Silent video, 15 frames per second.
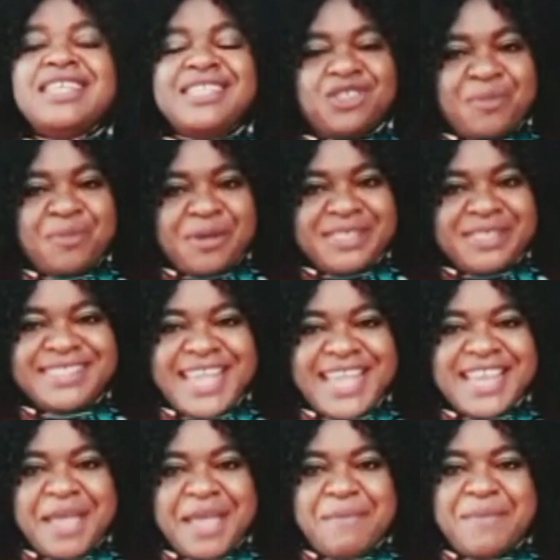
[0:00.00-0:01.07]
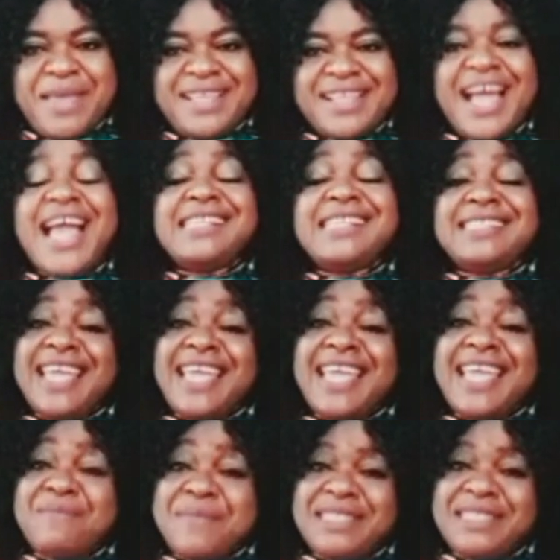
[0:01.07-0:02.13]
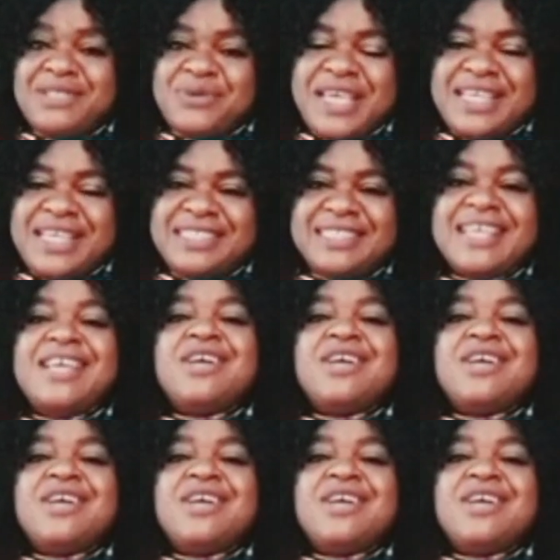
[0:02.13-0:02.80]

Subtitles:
Is somebody saying amen? I say amen to it.